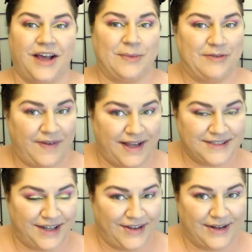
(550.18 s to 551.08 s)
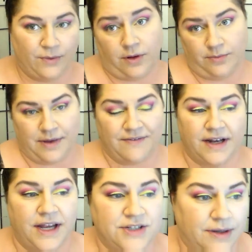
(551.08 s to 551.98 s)
I got my face on, well, my
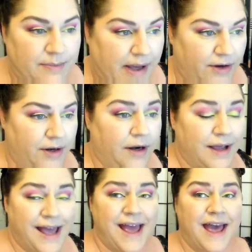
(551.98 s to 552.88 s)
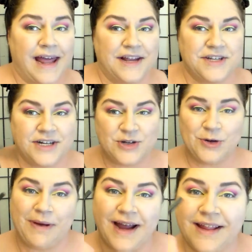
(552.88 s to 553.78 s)
foundation and powder. And I started
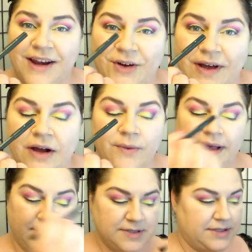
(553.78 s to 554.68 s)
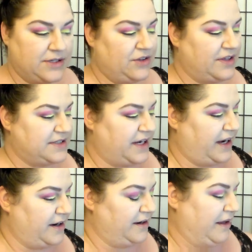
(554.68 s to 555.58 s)
doing my eyeliner going, oh wait, I'm supposed to do this on
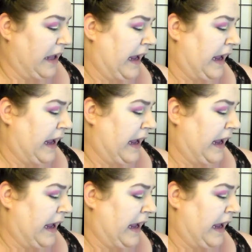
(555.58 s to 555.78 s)
air.